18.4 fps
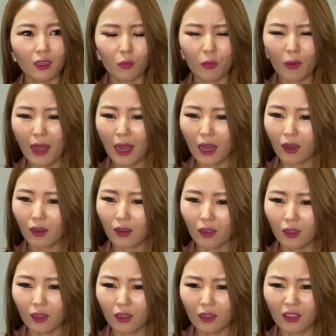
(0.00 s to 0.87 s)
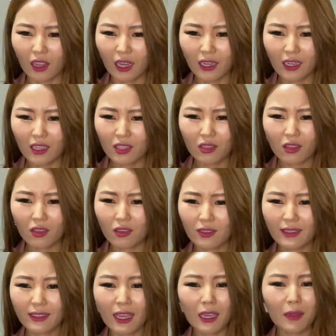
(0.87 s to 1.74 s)
wow, that is the
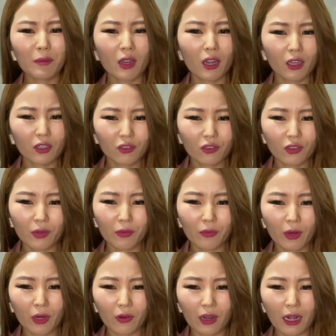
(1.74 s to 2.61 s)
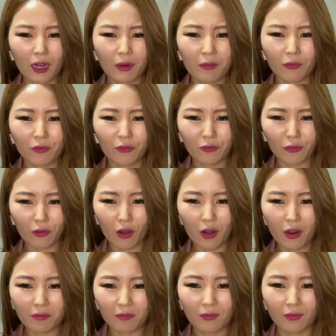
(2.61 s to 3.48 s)
same country where I'm
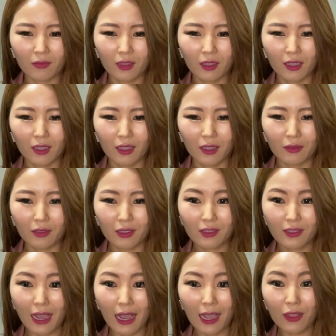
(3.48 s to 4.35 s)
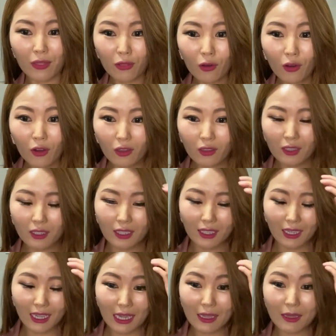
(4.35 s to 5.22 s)
from. Because I thought
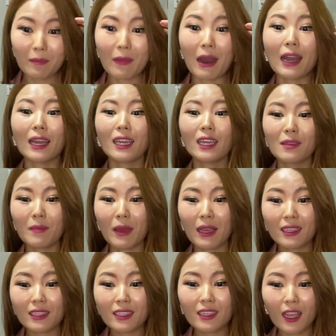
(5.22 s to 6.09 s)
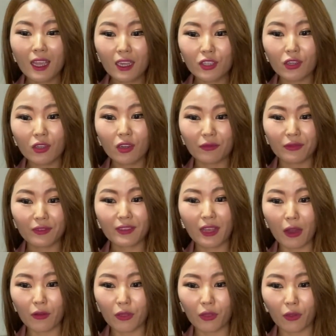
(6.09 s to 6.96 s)
my imagination of
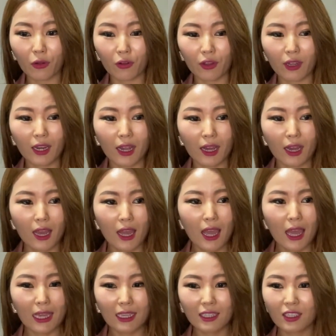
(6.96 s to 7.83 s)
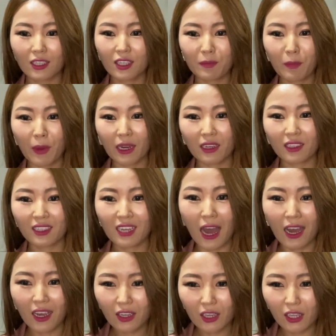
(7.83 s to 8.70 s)
South Korea is
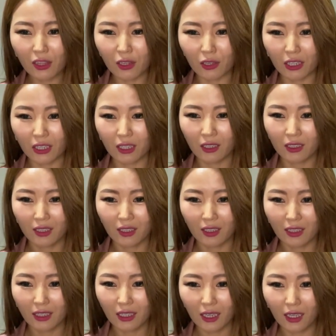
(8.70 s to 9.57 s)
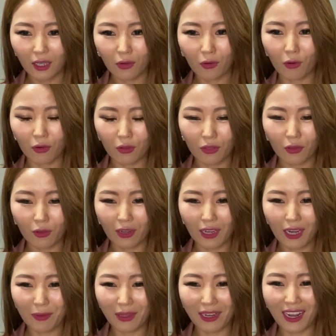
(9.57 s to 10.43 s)
spectacular in North
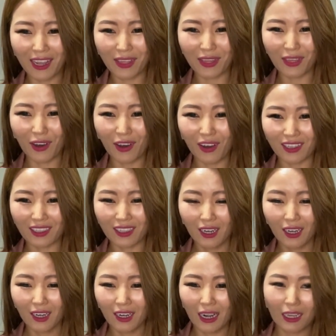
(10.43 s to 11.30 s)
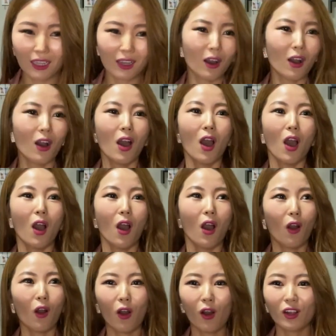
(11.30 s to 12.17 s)
Korea when I thought like
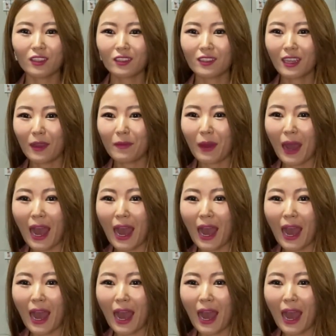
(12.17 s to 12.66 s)
all the time